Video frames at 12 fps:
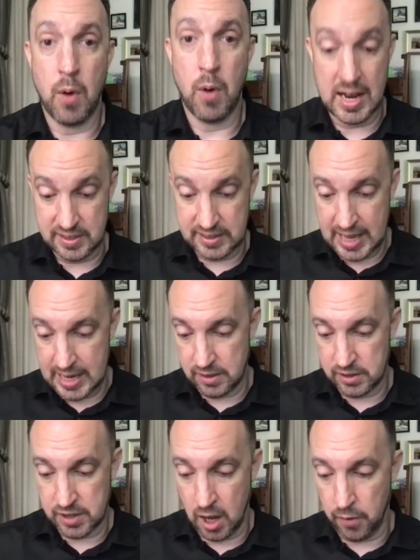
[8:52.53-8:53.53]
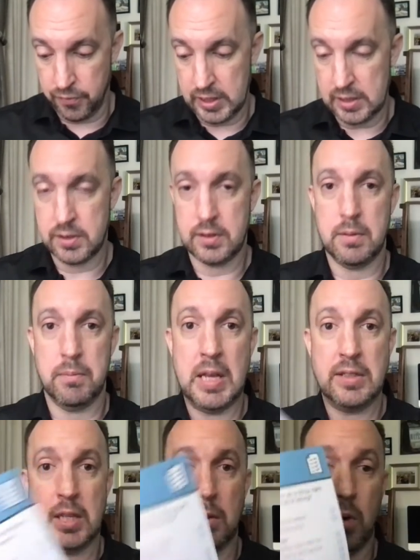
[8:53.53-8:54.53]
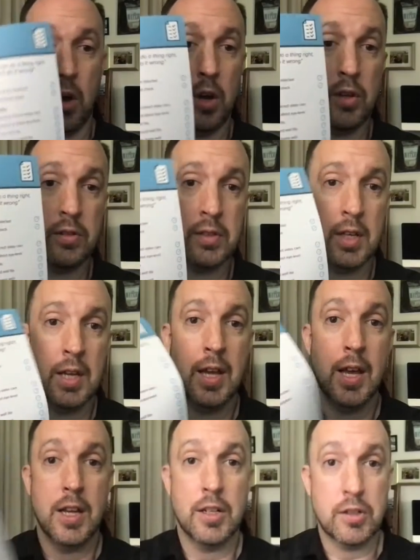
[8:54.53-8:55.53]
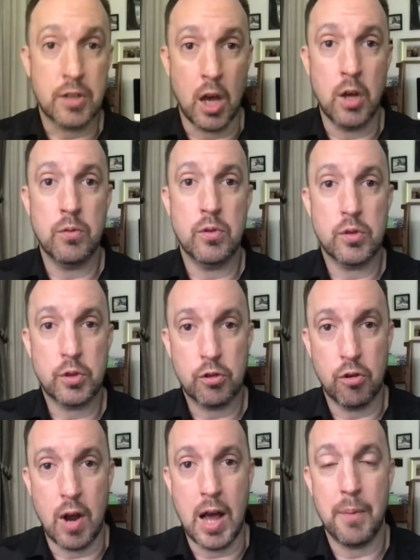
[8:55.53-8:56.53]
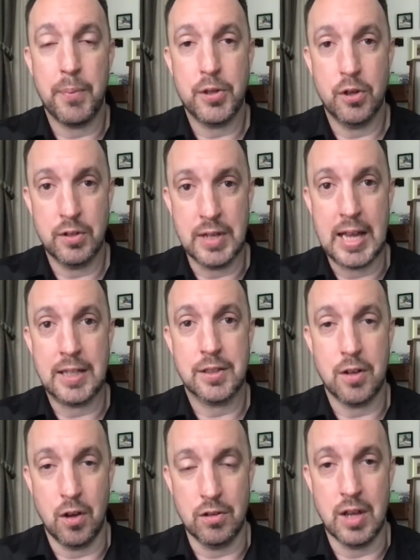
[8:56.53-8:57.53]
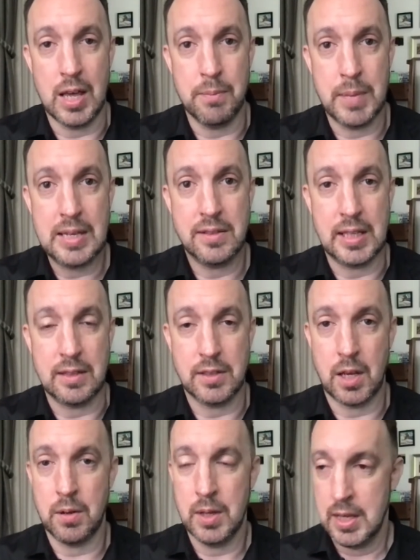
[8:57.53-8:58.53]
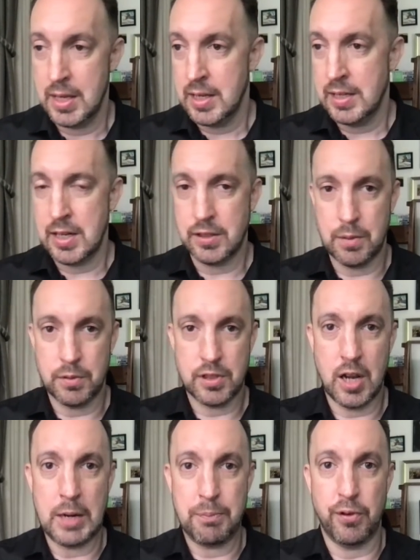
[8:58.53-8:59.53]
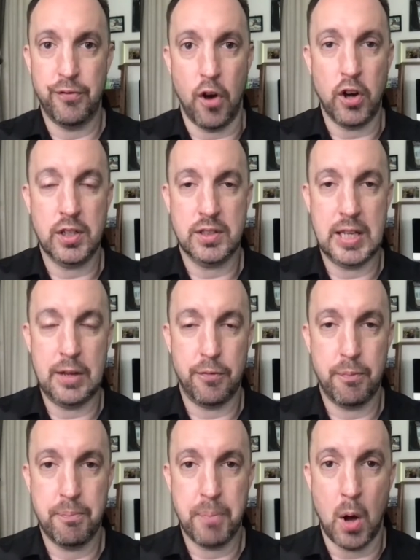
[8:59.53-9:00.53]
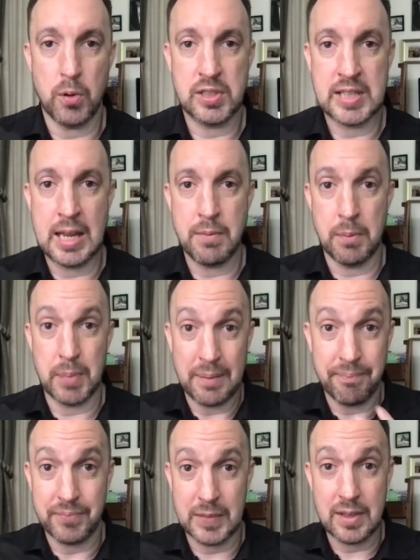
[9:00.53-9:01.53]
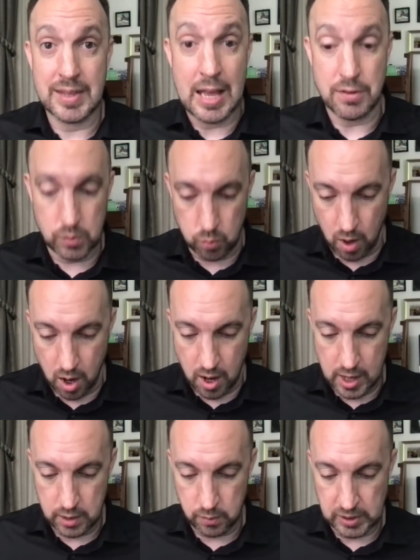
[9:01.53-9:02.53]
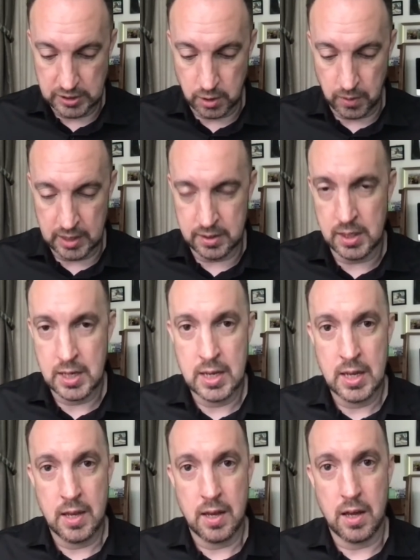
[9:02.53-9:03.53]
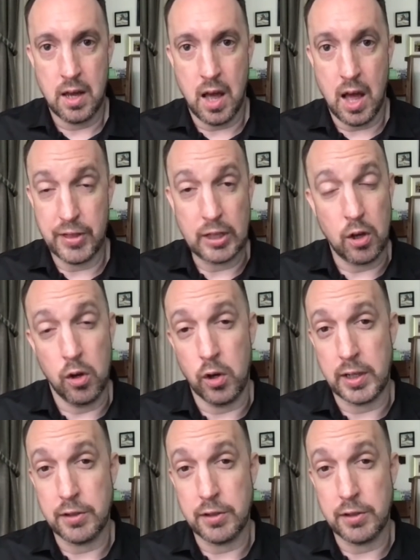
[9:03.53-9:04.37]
actually said at the start of this meeting was, don't screw up your next online meeting. So that's a slightly provocative, bold statement, but that's why we do it. And I think a hook is